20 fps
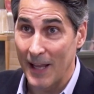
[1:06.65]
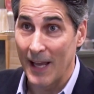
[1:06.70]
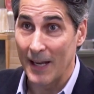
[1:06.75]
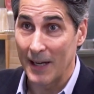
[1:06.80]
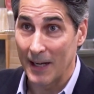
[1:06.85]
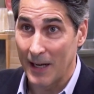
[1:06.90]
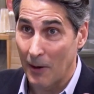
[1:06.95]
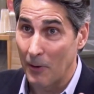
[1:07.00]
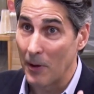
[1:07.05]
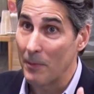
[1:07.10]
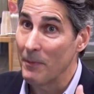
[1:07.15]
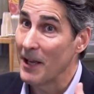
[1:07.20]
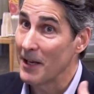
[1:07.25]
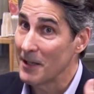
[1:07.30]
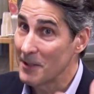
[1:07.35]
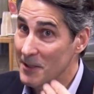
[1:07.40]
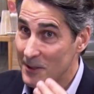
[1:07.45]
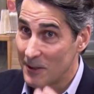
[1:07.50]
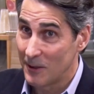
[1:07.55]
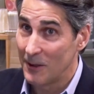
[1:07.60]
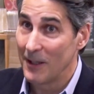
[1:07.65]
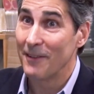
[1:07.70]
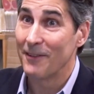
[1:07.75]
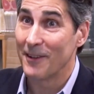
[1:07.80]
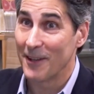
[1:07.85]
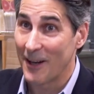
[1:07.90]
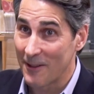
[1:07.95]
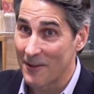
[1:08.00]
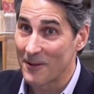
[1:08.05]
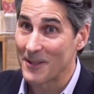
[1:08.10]
end. Now, he managed to live
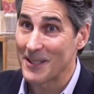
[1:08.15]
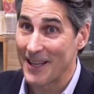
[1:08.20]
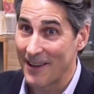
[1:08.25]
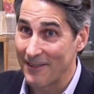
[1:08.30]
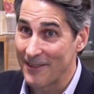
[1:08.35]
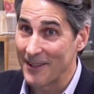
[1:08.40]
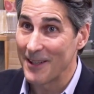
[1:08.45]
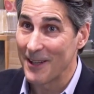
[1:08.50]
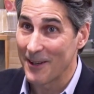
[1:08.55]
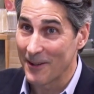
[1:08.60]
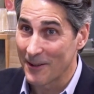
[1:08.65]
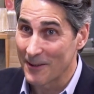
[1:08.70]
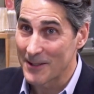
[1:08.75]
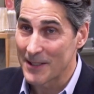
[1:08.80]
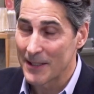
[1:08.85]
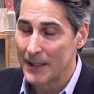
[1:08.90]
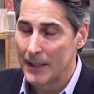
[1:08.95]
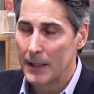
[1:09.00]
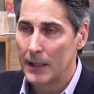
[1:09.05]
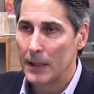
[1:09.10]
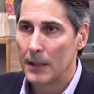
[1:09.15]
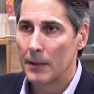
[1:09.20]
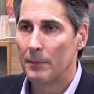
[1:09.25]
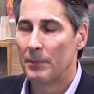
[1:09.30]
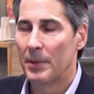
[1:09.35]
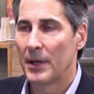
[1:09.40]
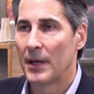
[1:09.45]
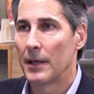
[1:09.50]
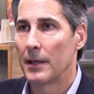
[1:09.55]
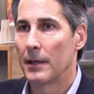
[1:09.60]
another 7 years,
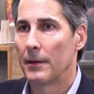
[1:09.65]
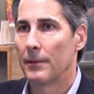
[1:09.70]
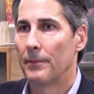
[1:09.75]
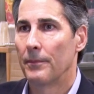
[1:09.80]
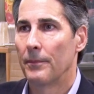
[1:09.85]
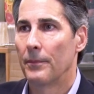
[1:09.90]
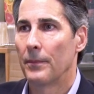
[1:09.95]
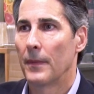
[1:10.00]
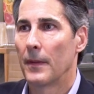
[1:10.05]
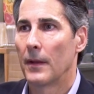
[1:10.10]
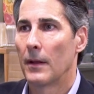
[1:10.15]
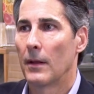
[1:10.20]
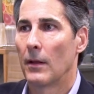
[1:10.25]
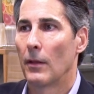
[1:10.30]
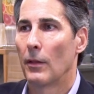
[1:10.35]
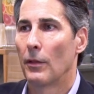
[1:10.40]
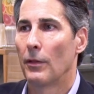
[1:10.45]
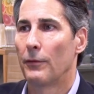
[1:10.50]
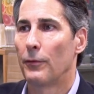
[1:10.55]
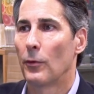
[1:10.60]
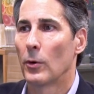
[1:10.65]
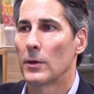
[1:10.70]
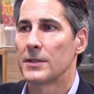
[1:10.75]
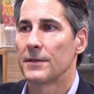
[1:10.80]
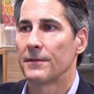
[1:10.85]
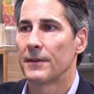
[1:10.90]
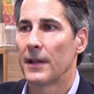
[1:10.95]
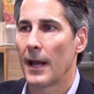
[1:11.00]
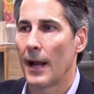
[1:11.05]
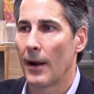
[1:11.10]
but the force
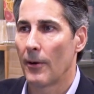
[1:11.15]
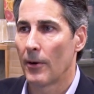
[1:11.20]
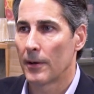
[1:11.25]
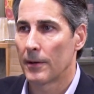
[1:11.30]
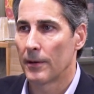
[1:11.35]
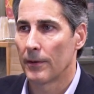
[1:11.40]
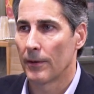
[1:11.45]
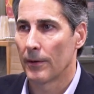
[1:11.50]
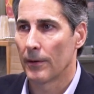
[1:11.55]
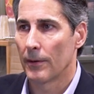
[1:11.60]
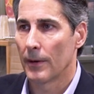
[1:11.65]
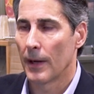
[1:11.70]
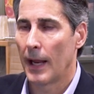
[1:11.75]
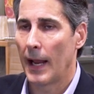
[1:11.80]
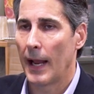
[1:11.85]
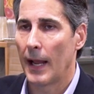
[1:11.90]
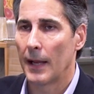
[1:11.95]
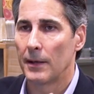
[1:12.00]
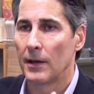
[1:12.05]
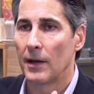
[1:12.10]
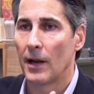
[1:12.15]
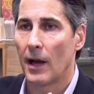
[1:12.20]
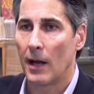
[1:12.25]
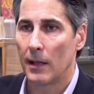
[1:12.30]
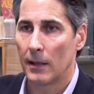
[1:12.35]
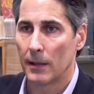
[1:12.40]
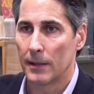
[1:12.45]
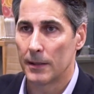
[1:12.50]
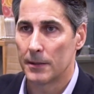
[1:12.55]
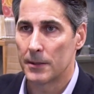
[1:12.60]
of character and
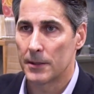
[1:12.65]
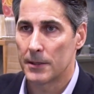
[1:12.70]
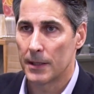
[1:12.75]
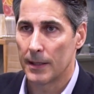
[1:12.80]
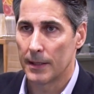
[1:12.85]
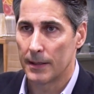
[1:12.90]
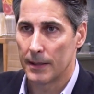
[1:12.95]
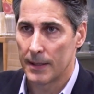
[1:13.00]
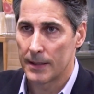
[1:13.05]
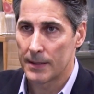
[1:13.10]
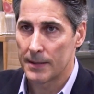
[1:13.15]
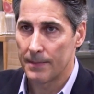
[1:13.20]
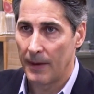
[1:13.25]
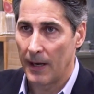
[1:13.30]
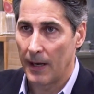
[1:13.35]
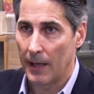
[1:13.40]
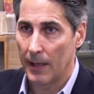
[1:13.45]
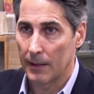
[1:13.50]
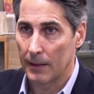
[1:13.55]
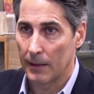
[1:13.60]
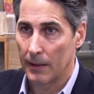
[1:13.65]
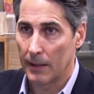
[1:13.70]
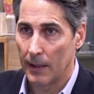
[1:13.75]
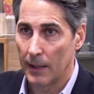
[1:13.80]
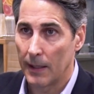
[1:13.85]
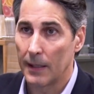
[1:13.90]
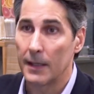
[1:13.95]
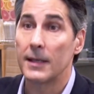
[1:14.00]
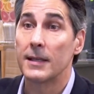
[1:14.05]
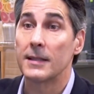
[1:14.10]
knowledge that this man,
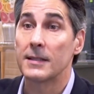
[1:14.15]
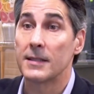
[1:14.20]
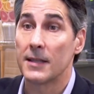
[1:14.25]
in his